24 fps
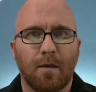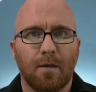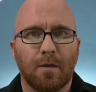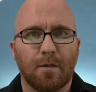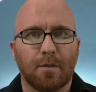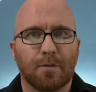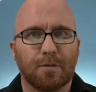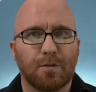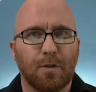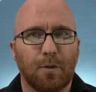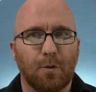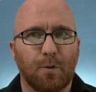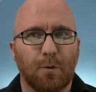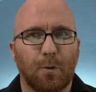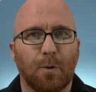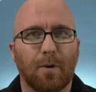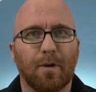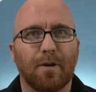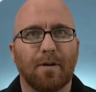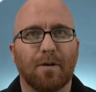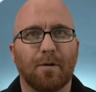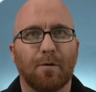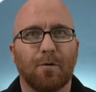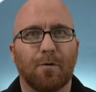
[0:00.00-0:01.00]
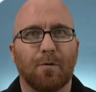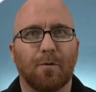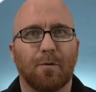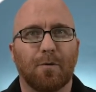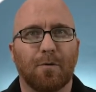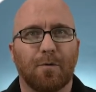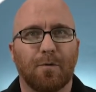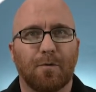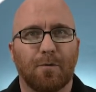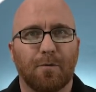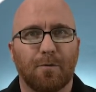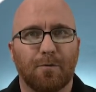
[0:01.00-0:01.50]
So
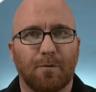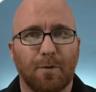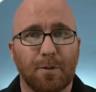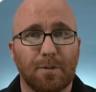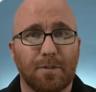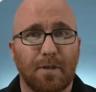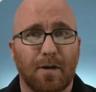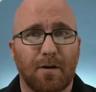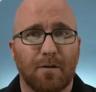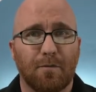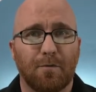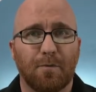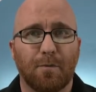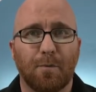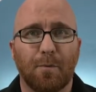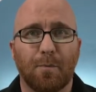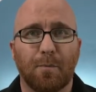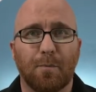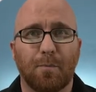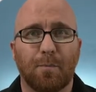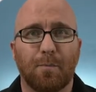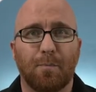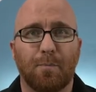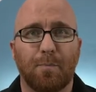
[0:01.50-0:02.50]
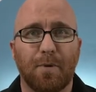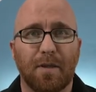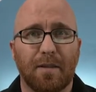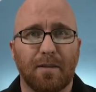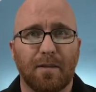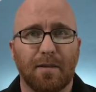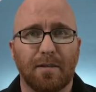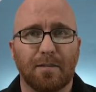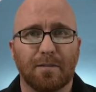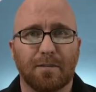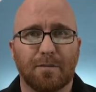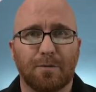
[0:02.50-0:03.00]
first off, big
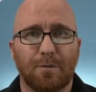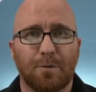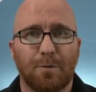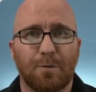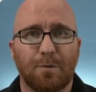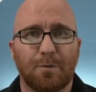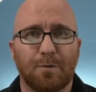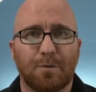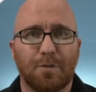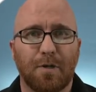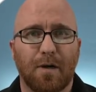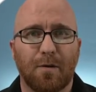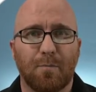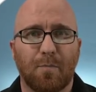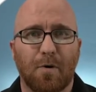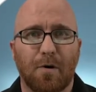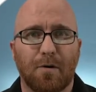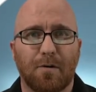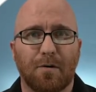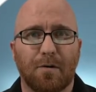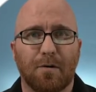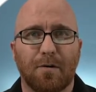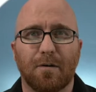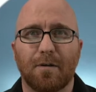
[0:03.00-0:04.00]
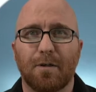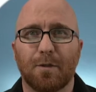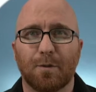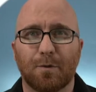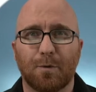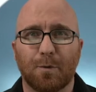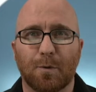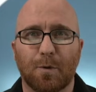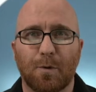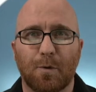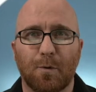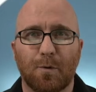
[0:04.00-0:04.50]
thanks to John Barker here
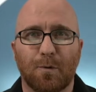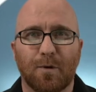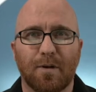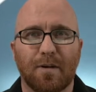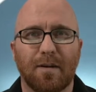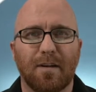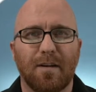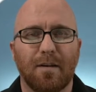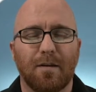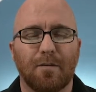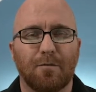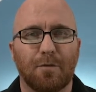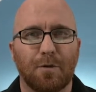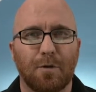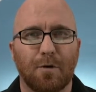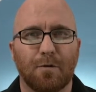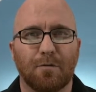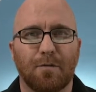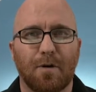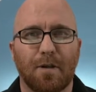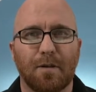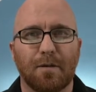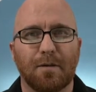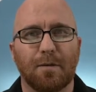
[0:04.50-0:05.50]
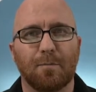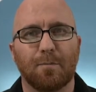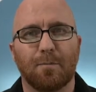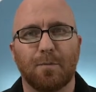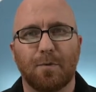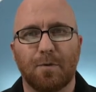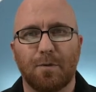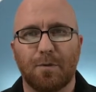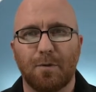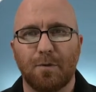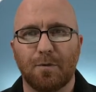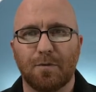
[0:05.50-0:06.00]
to record. If you don't follow him,
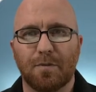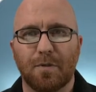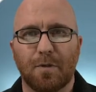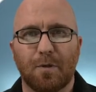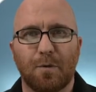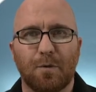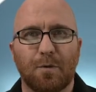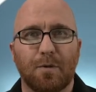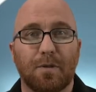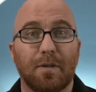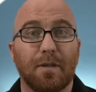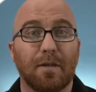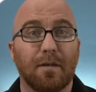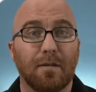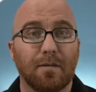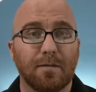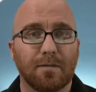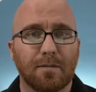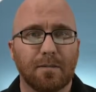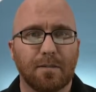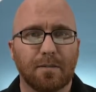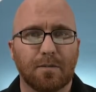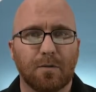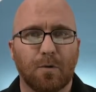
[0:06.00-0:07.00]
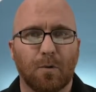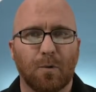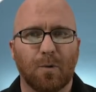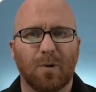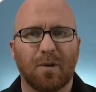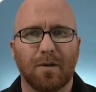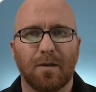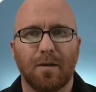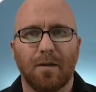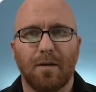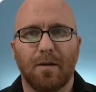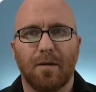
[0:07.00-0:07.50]
do so. Get on his
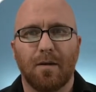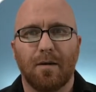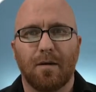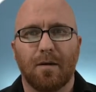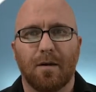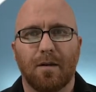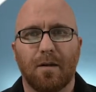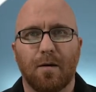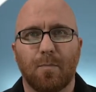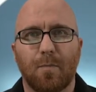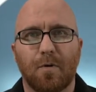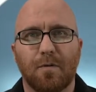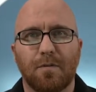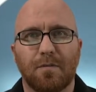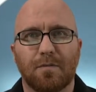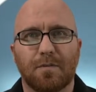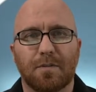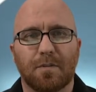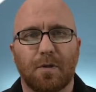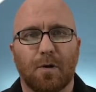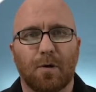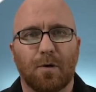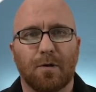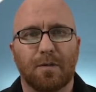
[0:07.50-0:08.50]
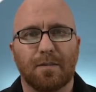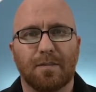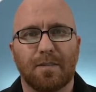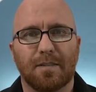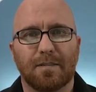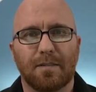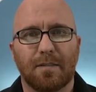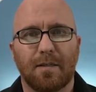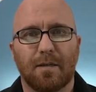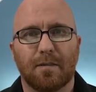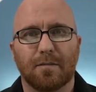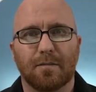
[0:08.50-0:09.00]
Discord. A number of us are testing out